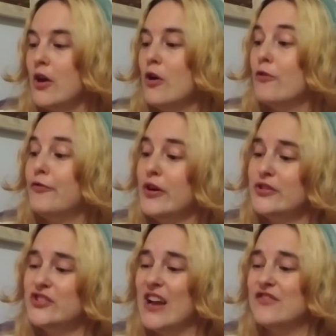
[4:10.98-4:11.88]

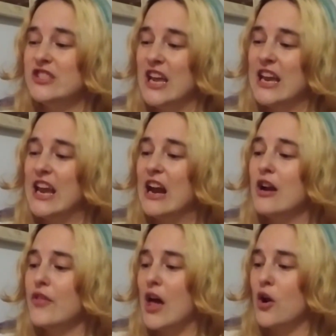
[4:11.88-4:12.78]
"First, you have to take care
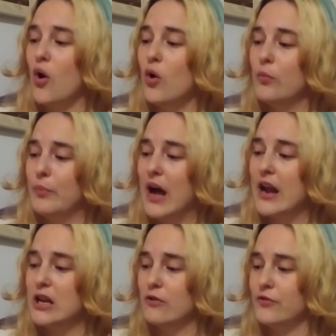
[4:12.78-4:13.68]
of that old
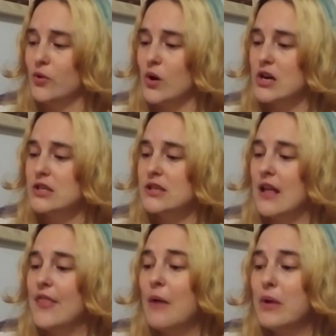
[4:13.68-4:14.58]
body of yours,
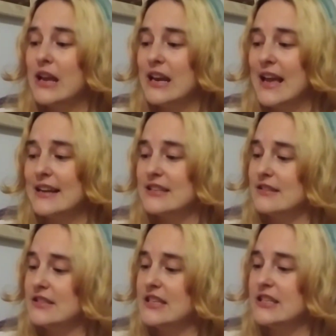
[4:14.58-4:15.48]
and then we can get to the
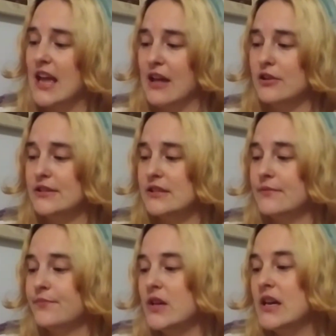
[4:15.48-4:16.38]
details."
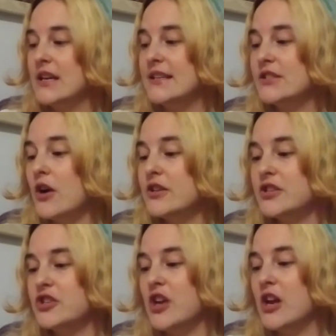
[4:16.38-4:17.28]
He started to
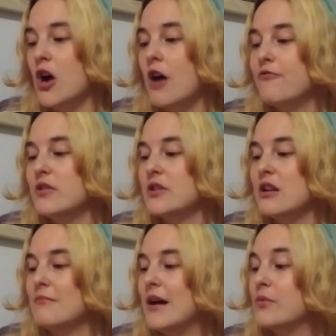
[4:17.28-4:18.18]
shake off what
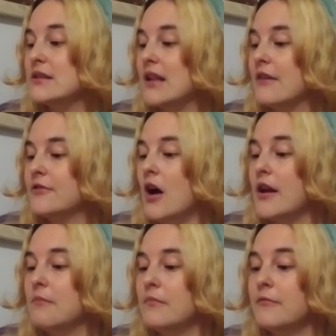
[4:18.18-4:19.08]
little mud was left on
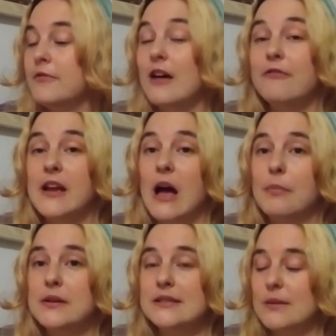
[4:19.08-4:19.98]
him, fluffing
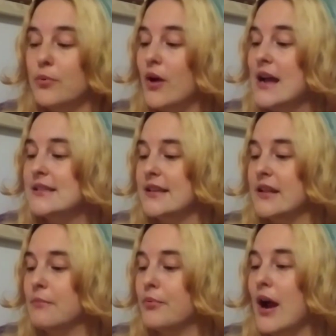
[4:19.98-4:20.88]
up his
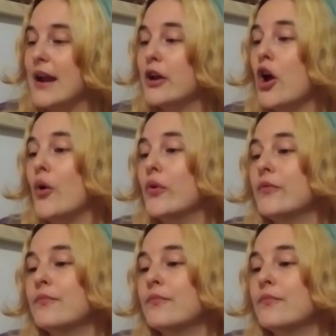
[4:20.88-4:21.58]
surprisingly bright coat.